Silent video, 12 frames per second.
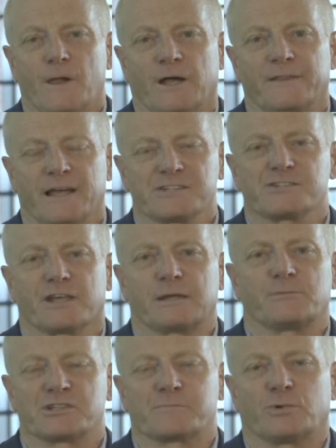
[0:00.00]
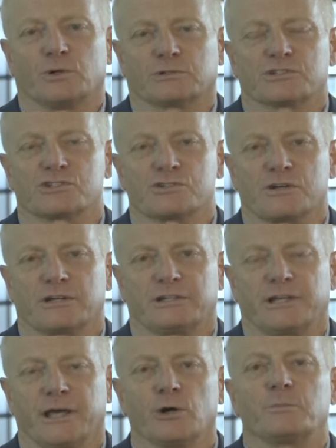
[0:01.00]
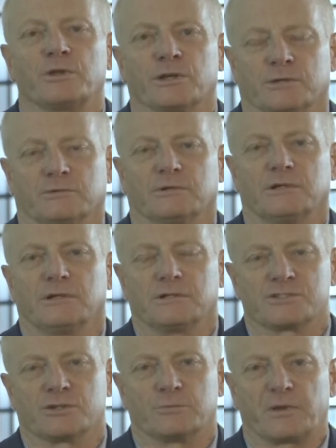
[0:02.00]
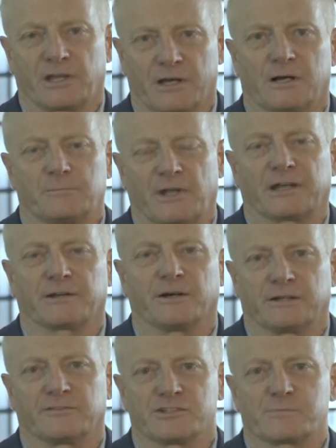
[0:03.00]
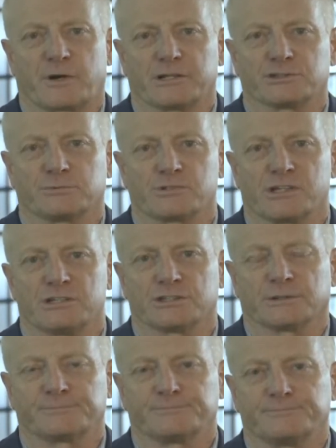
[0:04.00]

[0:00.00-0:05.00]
And that's the aim of this book, to try and help you to become that kind of inspirational teacher.